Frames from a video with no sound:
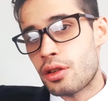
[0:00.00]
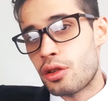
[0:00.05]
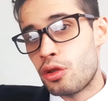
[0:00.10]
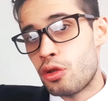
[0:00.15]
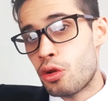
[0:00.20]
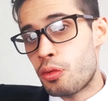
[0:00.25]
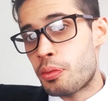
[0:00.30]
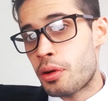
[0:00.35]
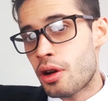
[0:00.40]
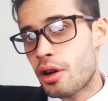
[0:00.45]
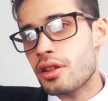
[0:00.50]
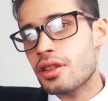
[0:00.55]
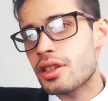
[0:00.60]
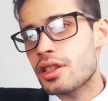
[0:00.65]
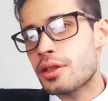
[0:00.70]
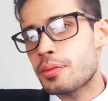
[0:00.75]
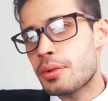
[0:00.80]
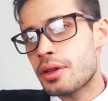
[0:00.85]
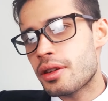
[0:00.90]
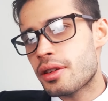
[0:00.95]
new person
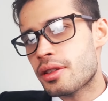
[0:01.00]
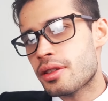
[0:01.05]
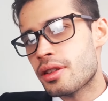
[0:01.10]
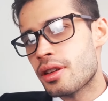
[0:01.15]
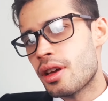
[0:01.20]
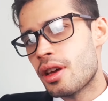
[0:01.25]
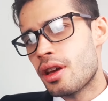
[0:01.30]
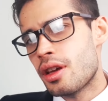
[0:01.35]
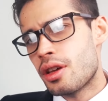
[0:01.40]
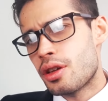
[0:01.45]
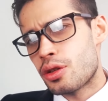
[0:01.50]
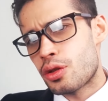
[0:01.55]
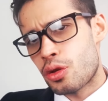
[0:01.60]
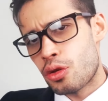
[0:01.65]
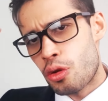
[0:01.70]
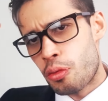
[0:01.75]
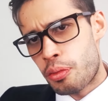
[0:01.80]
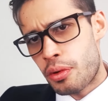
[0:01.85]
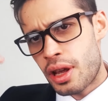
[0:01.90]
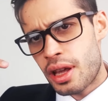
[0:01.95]
speaks, so your
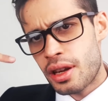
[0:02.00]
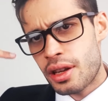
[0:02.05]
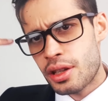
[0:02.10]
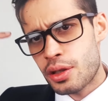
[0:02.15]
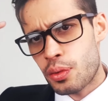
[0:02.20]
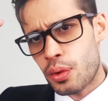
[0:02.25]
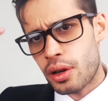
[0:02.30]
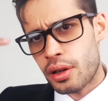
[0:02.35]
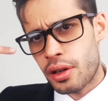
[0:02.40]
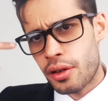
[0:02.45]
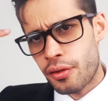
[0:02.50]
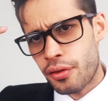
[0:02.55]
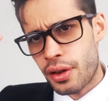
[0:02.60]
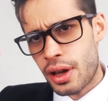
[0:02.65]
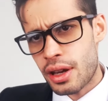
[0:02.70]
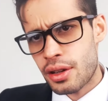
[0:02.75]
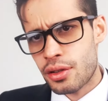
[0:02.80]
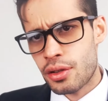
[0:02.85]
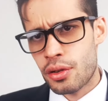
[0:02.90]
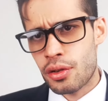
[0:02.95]
brain is working
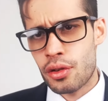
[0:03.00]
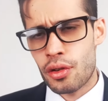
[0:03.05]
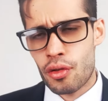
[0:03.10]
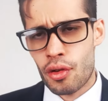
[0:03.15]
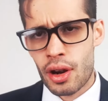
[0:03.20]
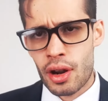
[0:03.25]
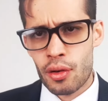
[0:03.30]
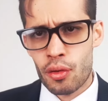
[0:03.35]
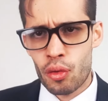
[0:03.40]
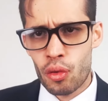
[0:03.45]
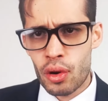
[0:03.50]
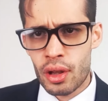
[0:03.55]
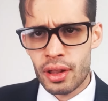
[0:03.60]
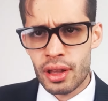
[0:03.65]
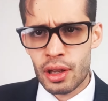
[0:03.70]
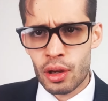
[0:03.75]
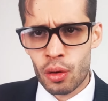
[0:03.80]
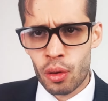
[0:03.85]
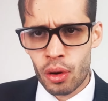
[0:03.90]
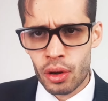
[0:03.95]
faster to try and really
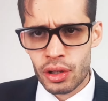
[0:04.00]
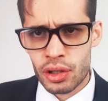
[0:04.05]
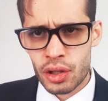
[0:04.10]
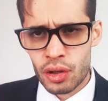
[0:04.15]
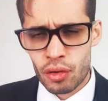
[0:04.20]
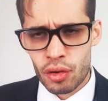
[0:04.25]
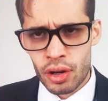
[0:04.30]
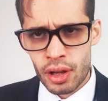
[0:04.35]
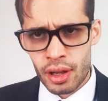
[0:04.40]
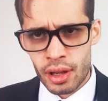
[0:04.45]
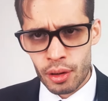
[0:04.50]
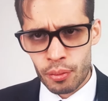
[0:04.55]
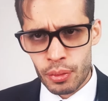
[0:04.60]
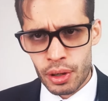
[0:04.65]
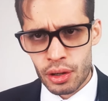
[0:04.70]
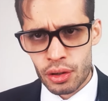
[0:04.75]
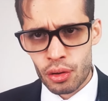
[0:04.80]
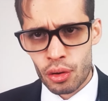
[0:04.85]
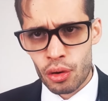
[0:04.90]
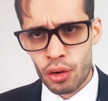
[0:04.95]
concentrate and make
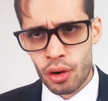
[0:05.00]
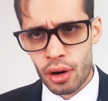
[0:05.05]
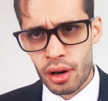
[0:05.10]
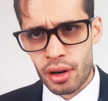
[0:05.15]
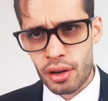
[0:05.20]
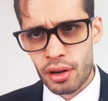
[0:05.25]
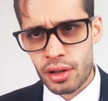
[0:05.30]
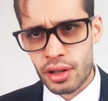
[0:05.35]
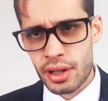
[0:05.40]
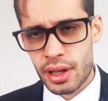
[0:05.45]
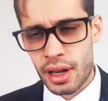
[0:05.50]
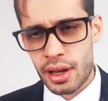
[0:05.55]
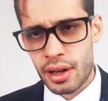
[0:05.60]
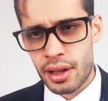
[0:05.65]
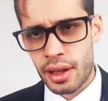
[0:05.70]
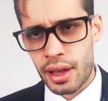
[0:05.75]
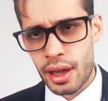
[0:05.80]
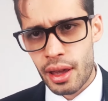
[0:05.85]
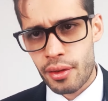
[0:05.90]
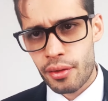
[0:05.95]
sure you're understanding
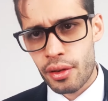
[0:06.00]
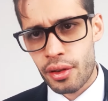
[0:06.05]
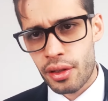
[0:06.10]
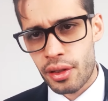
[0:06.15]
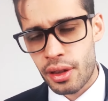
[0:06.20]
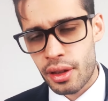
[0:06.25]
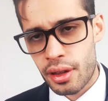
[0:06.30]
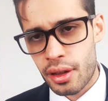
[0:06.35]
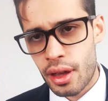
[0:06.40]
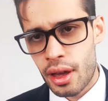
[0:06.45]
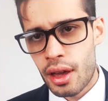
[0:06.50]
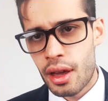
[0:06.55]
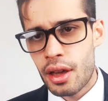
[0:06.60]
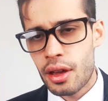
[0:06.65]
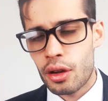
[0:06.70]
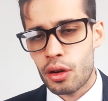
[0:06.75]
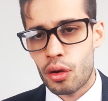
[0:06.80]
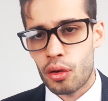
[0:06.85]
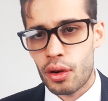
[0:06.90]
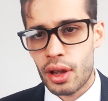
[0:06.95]
everything
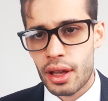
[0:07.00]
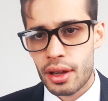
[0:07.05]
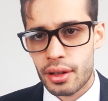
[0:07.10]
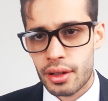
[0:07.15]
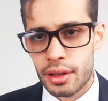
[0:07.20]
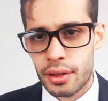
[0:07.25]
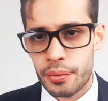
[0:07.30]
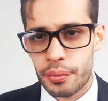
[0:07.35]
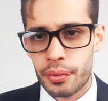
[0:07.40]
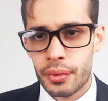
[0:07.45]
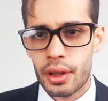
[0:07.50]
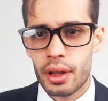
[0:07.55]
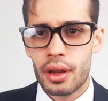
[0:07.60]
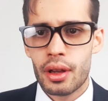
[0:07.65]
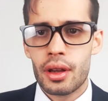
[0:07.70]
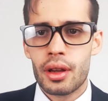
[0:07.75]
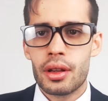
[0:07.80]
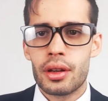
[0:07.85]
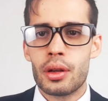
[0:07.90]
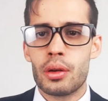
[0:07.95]
correct.
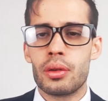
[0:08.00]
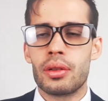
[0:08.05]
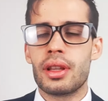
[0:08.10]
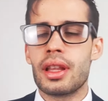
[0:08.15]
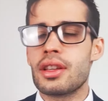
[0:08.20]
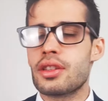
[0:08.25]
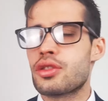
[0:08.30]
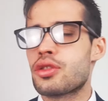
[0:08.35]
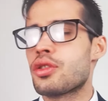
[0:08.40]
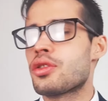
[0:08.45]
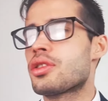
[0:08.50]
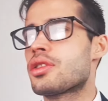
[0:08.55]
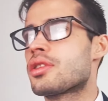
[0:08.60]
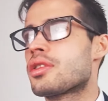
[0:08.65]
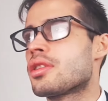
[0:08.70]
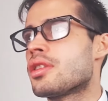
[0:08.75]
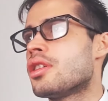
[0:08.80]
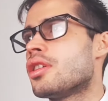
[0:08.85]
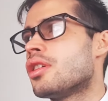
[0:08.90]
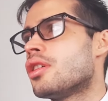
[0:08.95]
Now let's just